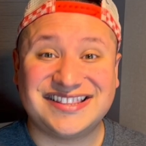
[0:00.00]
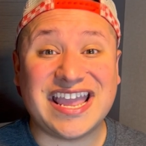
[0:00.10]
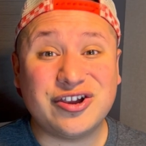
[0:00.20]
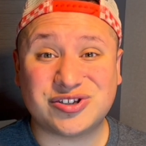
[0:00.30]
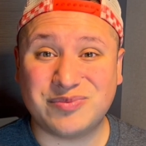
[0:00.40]

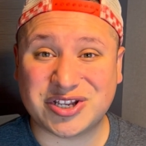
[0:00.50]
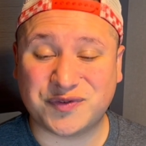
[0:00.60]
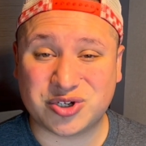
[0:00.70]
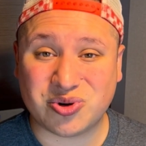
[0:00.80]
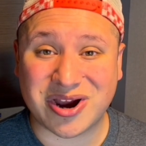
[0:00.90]
Thank you so much for
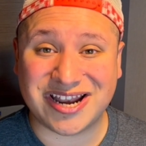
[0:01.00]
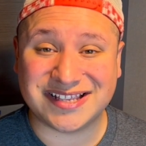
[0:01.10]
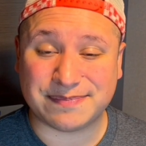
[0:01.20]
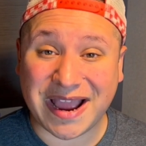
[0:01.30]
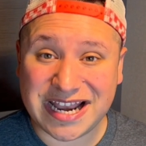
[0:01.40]
joining
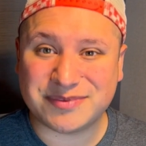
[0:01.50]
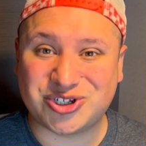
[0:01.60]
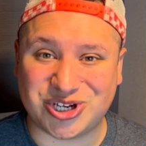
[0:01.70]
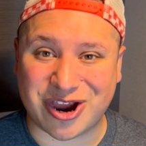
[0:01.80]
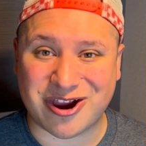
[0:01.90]
us. My name's
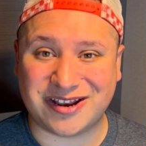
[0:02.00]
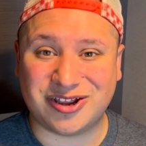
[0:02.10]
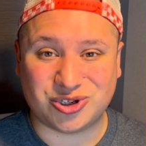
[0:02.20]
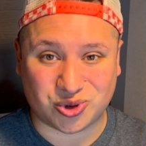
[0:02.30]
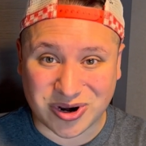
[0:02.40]

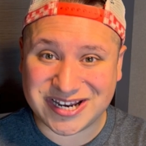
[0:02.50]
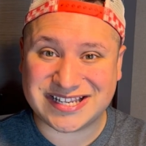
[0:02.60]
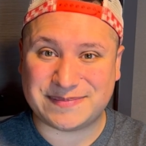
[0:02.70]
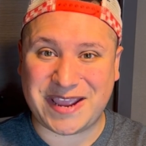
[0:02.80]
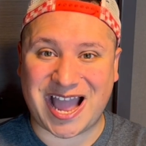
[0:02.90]
Jared. Jordan
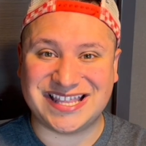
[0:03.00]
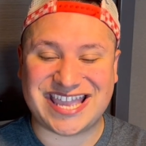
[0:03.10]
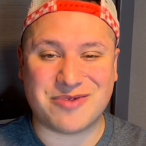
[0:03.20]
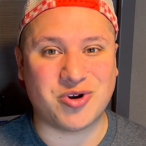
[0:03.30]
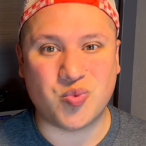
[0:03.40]
is behind the
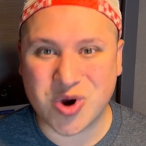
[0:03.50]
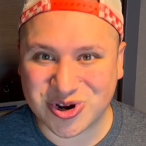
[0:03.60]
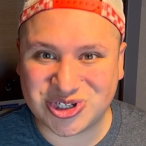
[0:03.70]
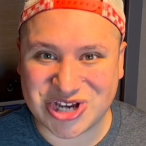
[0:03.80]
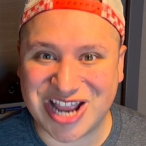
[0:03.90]
camera. We're
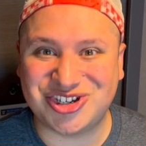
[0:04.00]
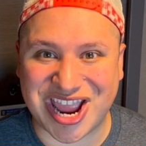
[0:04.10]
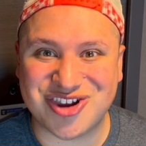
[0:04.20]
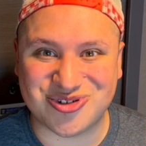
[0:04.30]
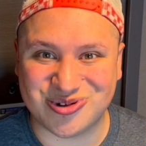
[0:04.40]

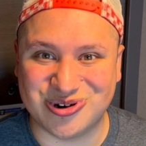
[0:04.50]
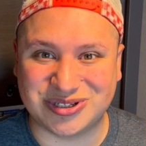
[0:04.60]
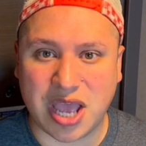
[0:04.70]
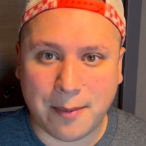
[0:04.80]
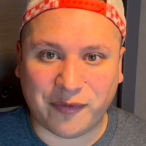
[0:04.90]
JJ Cruise.
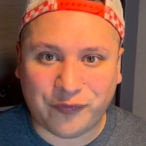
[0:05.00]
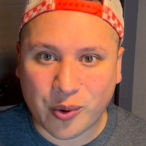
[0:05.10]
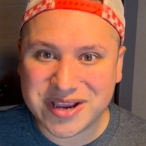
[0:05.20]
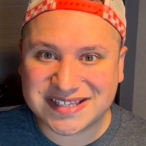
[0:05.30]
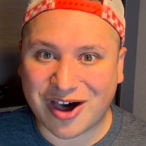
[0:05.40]
Before
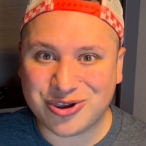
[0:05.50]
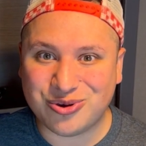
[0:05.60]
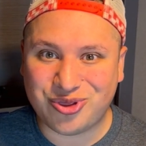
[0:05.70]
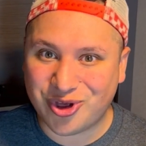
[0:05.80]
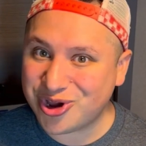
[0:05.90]
we tell you
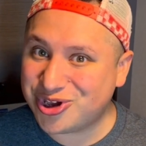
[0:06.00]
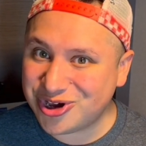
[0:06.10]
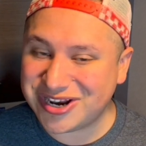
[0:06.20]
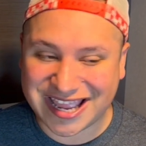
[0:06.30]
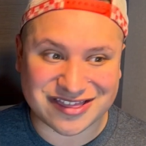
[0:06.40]
the
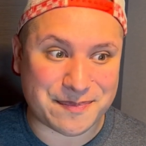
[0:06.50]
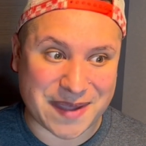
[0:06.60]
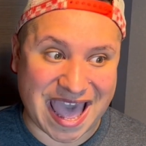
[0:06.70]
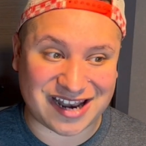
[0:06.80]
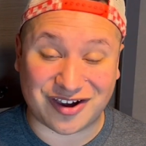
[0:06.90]
good and the
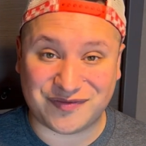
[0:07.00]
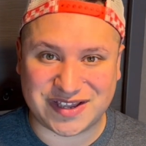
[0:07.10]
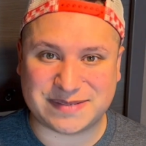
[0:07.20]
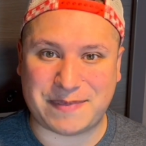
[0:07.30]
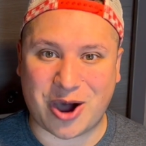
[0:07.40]
bad of
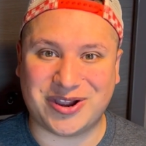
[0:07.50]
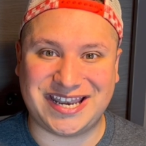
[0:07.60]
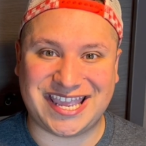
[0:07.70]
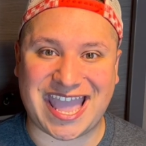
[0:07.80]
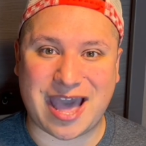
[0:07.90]
this
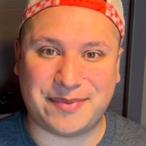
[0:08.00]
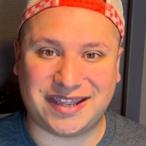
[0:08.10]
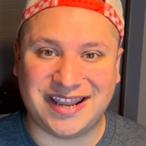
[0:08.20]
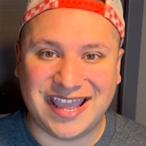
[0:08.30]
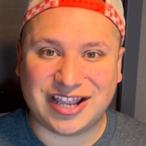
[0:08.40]
balcony
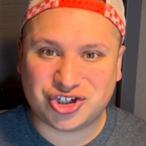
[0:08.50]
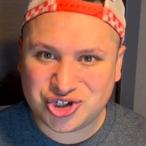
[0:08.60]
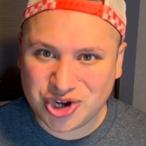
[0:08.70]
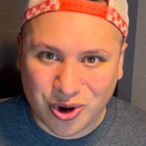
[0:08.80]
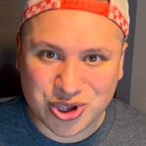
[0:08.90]
cabin and
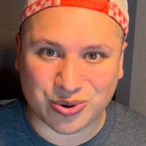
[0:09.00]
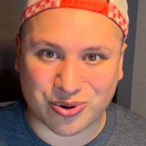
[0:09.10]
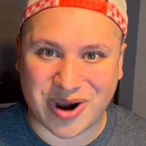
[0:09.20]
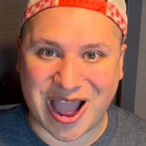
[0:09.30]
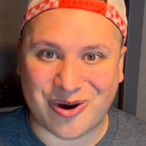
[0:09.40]
show you
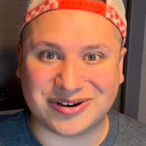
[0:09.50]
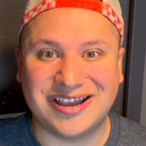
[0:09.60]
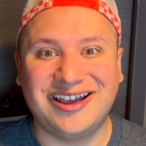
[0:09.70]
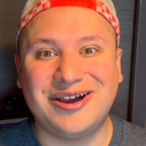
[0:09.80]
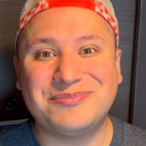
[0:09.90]
around,
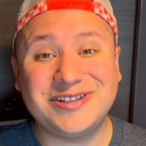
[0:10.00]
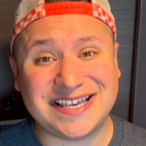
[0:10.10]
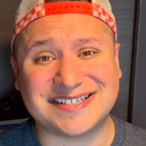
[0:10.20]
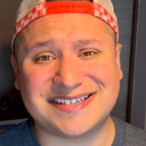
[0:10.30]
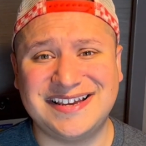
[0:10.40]

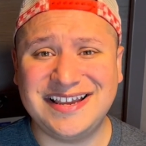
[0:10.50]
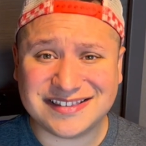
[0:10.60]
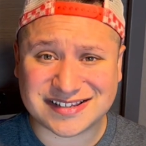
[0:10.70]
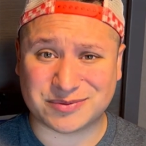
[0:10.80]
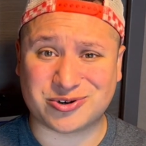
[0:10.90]
please hit the
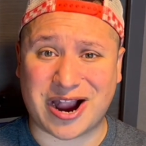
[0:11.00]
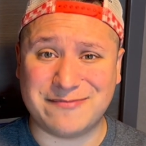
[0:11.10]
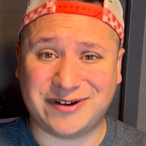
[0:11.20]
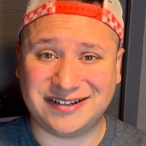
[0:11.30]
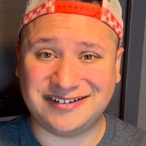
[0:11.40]
subscribe
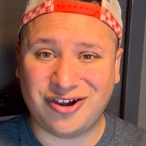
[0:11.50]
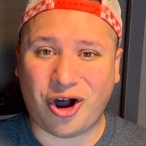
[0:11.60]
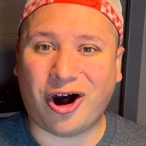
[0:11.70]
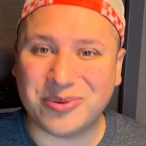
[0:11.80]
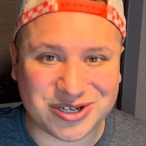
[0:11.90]
button.
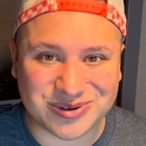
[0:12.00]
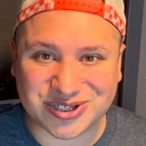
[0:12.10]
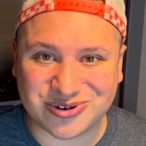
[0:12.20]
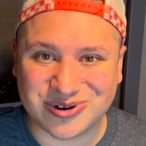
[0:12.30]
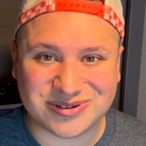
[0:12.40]
All we do is
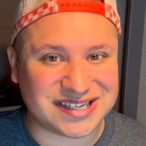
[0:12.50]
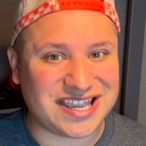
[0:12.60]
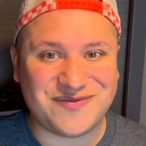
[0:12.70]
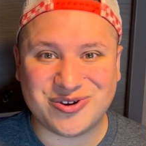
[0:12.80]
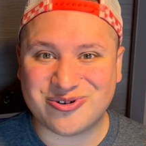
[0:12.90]
cruise and
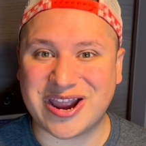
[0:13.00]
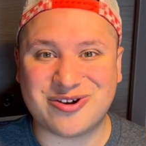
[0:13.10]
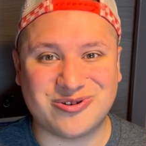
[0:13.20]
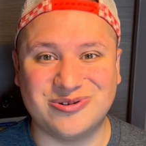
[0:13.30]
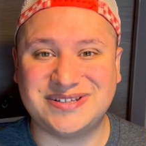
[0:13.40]
give you great
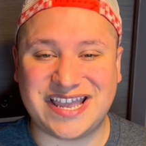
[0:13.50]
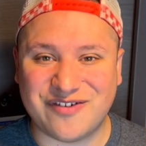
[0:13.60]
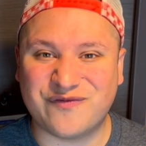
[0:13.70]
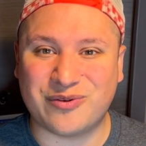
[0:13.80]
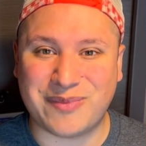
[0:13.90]
cruise
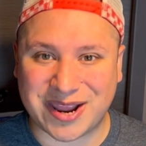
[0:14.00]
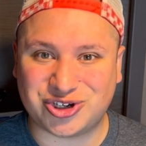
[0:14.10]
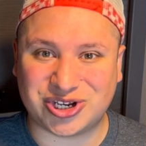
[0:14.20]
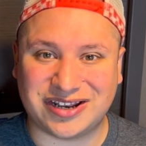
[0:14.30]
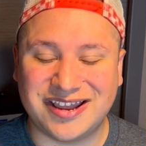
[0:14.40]

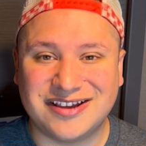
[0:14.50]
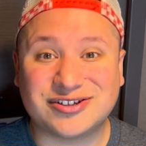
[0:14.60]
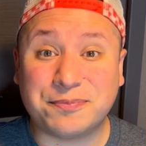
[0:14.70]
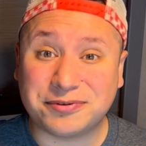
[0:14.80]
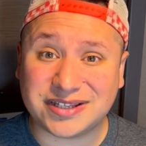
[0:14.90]
information.
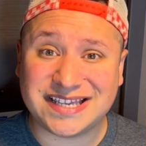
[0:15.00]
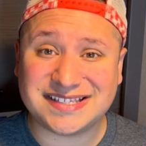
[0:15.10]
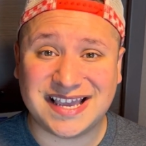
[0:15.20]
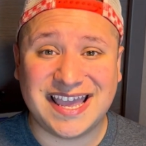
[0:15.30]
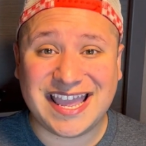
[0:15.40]
So
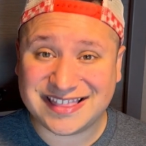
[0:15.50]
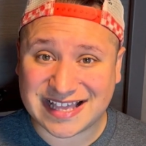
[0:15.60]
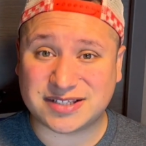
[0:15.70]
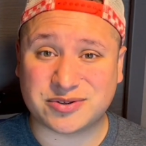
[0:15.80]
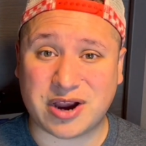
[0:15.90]
please hit
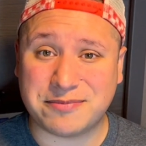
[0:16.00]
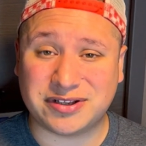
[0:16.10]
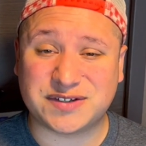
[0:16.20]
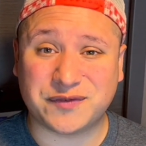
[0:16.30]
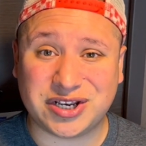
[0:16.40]
that subscribe button.
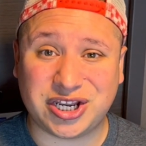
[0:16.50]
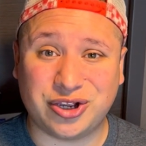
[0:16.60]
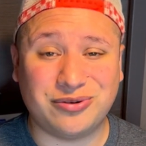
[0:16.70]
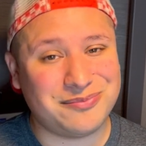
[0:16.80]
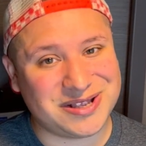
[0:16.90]
It's free to
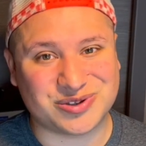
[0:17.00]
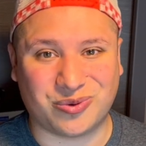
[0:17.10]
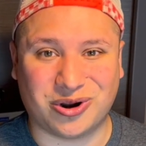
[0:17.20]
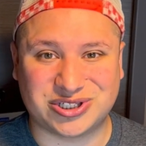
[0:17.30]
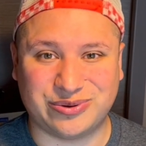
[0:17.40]
you, it means the
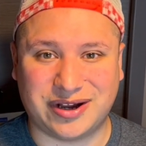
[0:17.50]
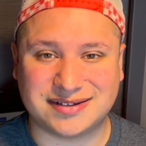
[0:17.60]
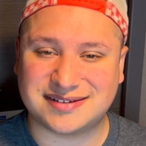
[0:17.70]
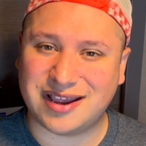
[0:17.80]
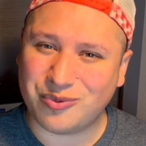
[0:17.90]
world to
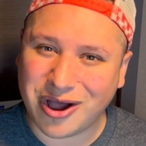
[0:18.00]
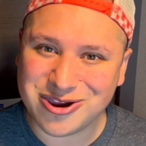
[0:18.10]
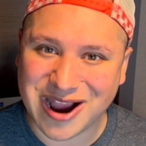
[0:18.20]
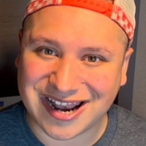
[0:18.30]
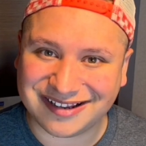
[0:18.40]
us. And while
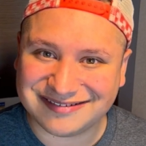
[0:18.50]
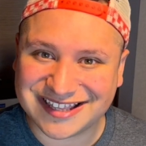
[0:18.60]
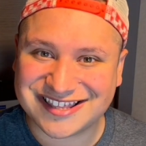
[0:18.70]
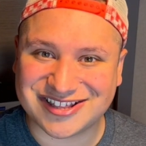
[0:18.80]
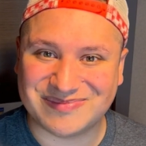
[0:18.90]
you're at it, hit
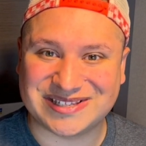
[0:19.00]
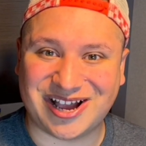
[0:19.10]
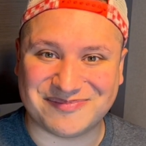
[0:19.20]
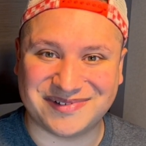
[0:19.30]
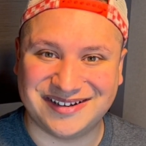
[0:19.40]
the thumbs up.